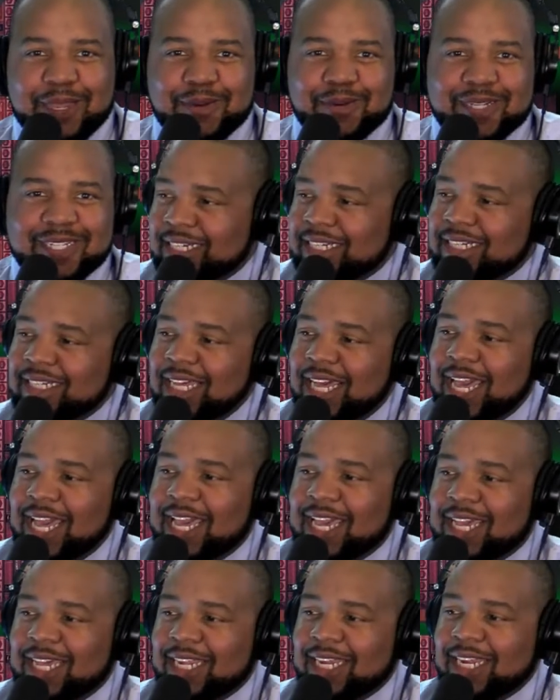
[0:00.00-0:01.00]
with.
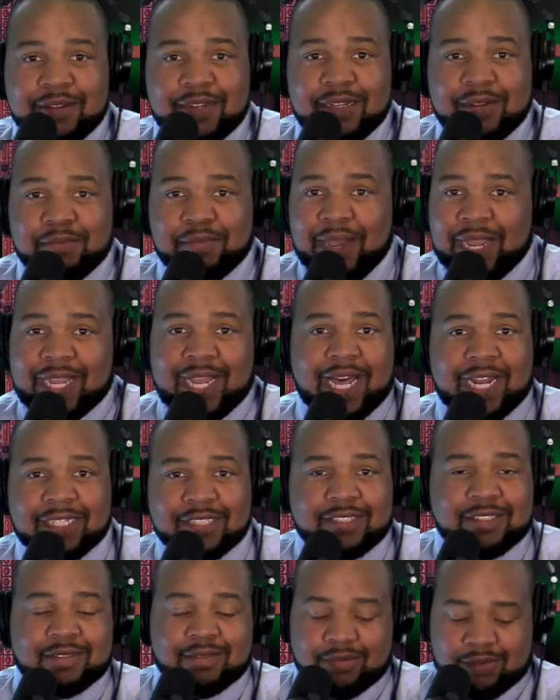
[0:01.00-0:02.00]
And my
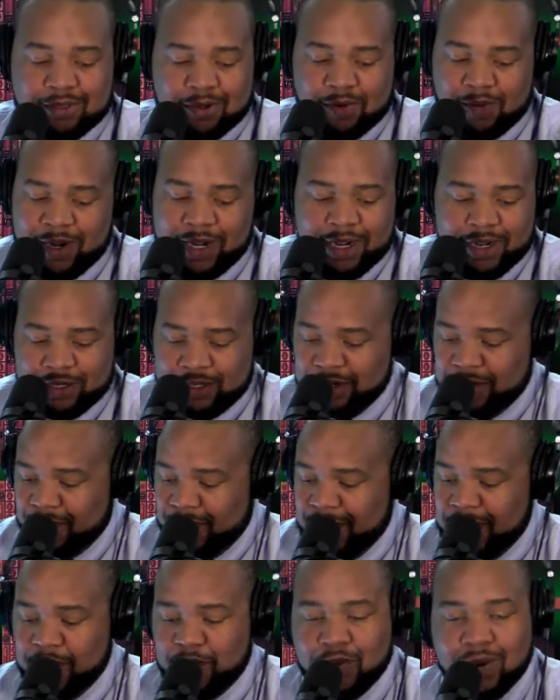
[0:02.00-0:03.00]
college career
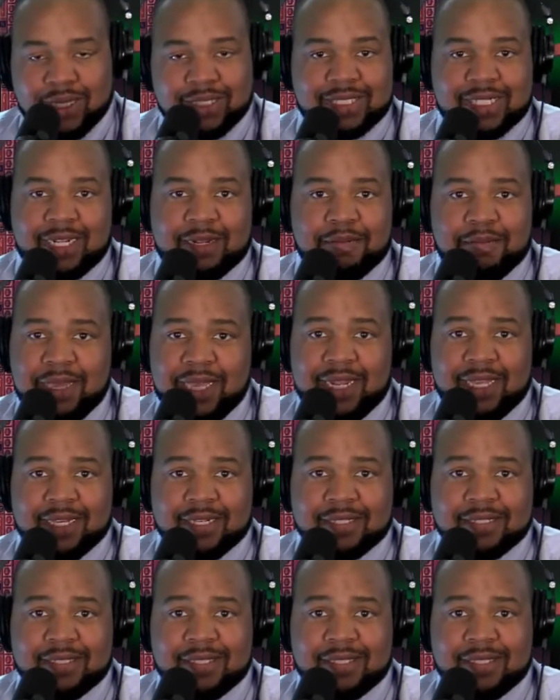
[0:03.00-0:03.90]
degree wasn't in media.